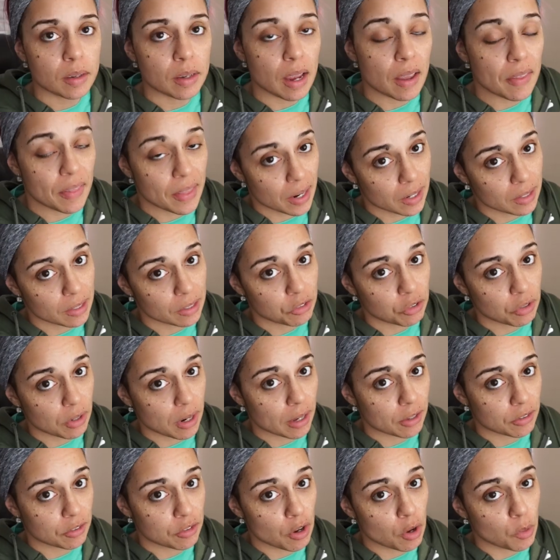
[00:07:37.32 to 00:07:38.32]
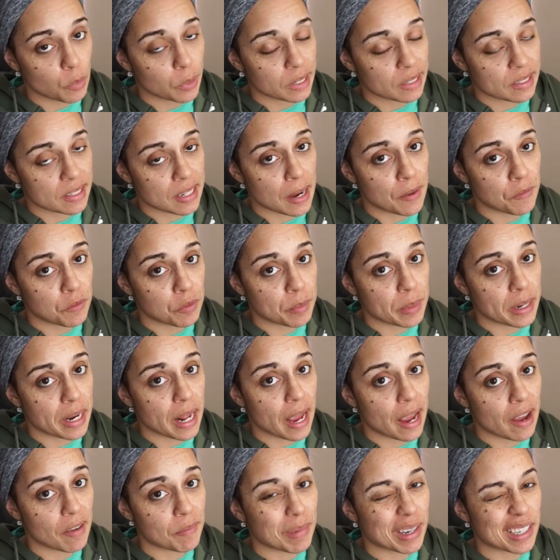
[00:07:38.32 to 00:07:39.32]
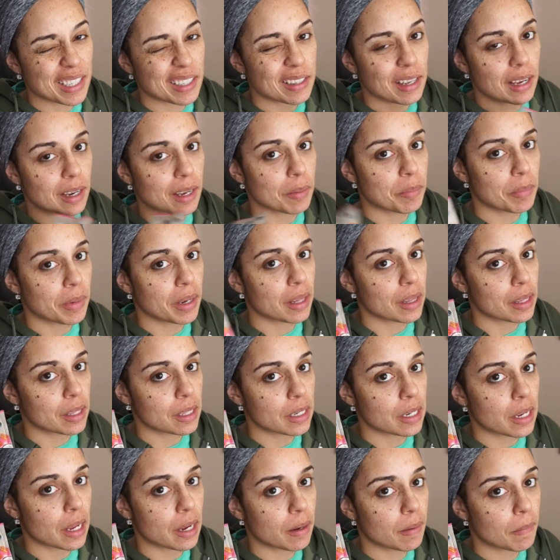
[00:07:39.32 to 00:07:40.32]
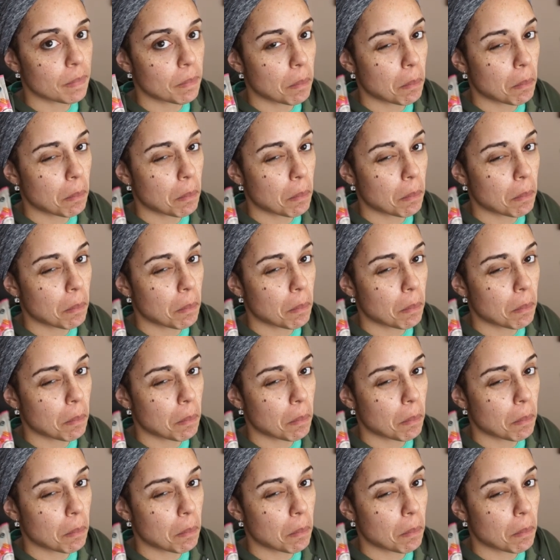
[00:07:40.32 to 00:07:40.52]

And then I'll let you guys know when it's time for me to have my second meal of the day.